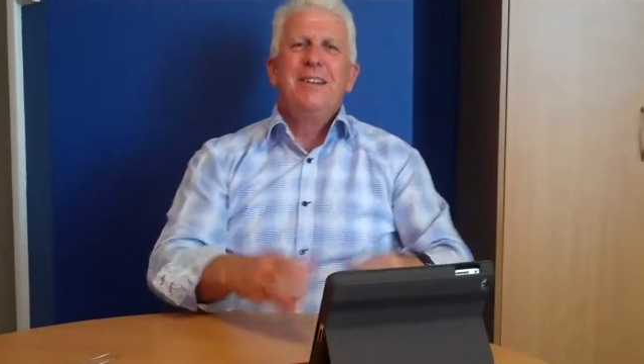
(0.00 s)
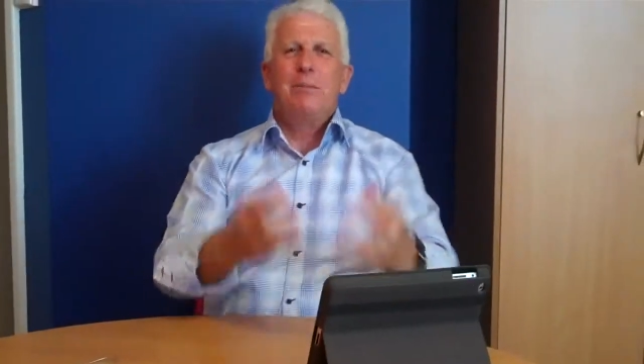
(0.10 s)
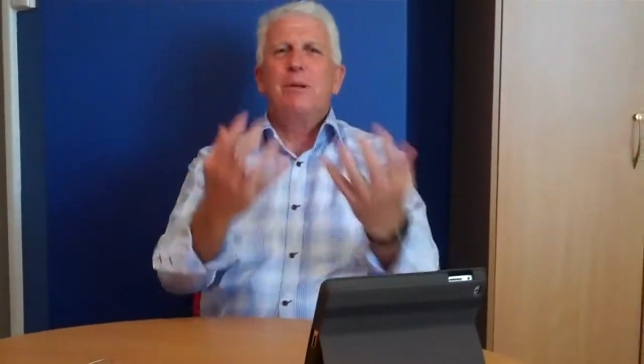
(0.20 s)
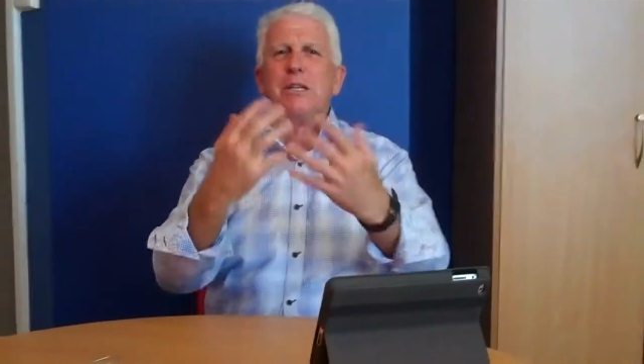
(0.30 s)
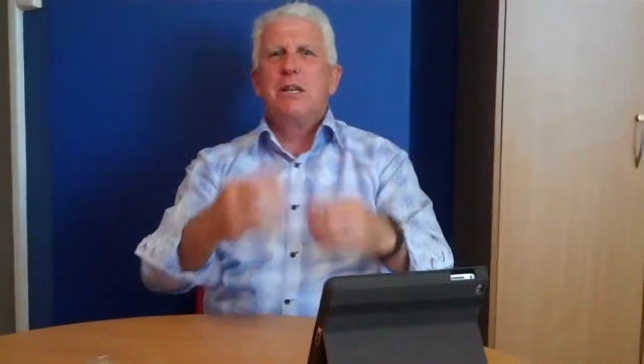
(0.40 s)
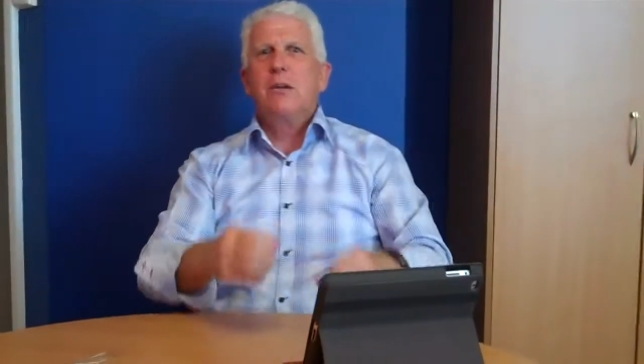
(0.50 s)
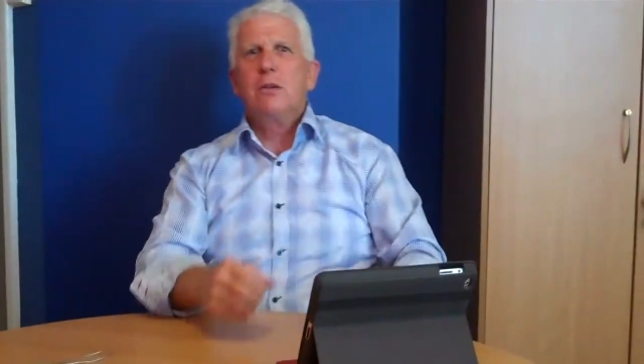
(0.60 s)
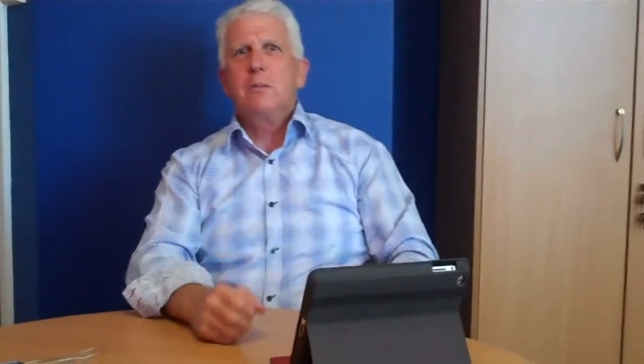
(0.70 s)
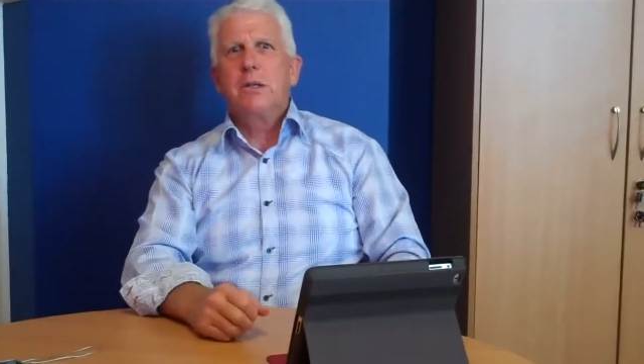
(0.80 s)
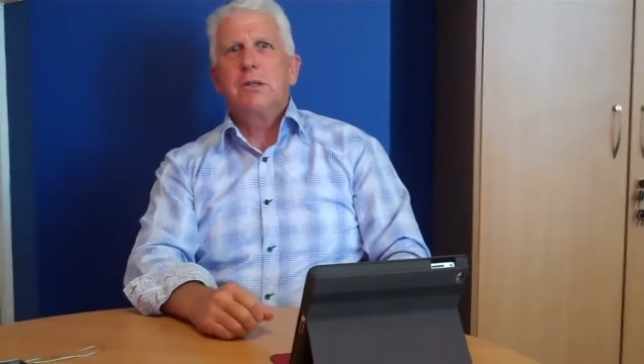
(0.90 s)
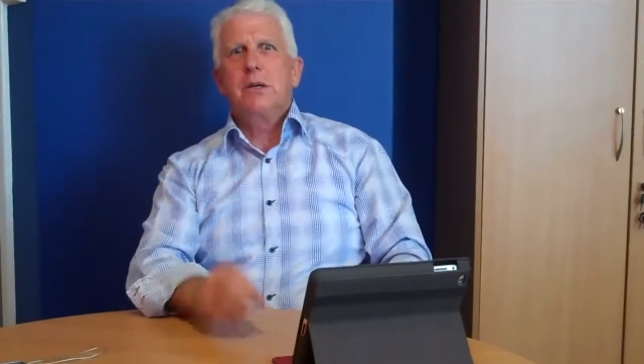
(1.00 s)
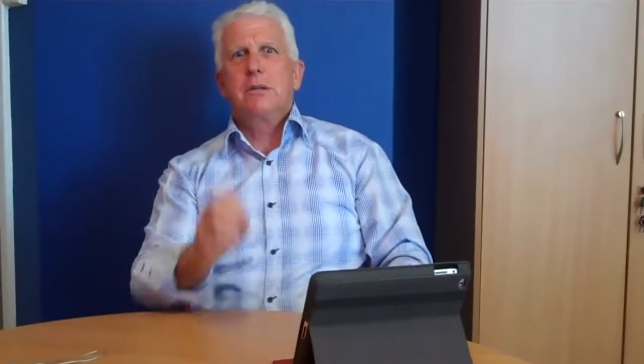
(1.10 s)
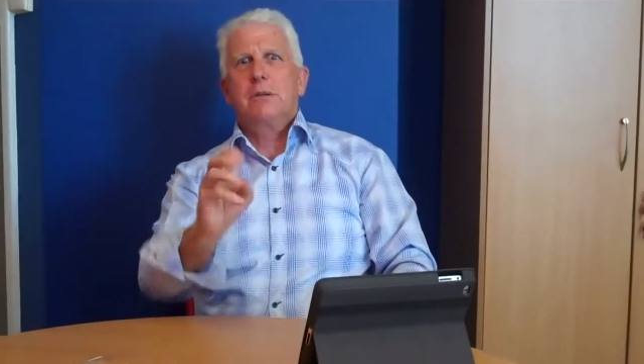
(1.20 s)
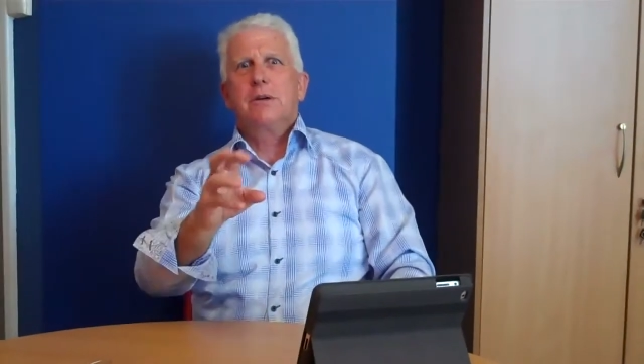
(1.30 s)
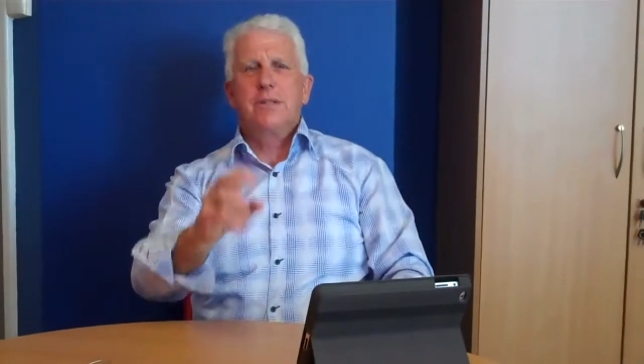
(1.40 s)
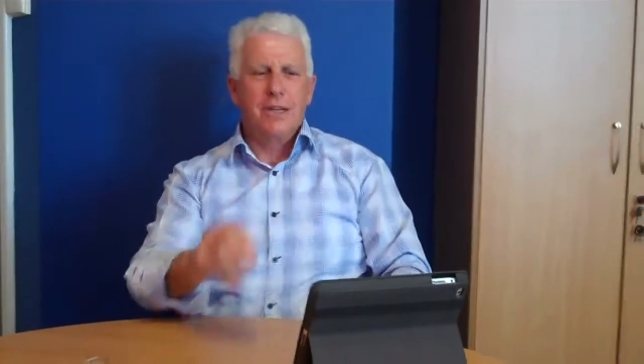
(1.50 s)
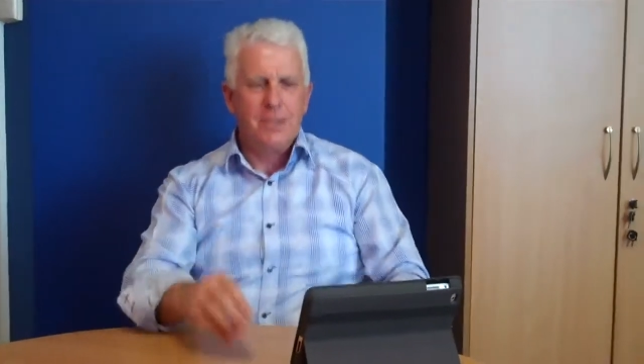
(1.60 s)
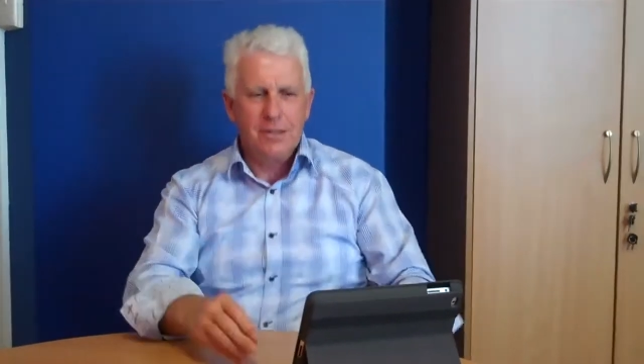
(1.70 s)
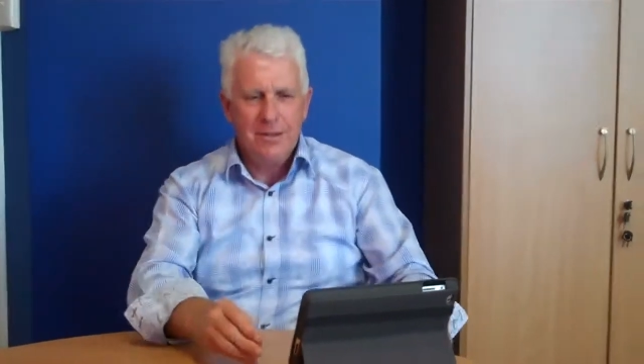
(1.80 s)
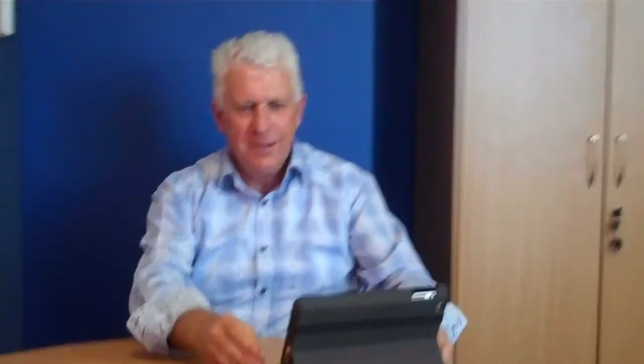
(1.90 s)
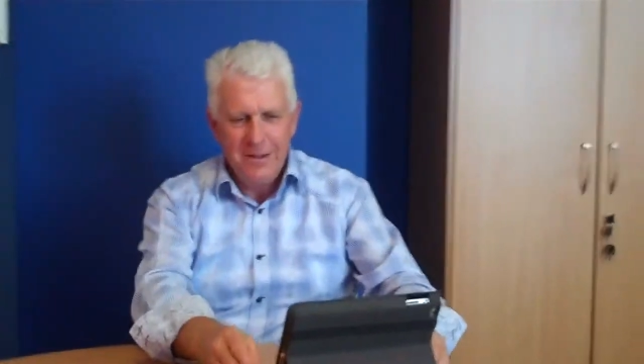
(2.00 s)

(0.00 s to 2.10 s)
and please don't look at me and say this guy's ancient.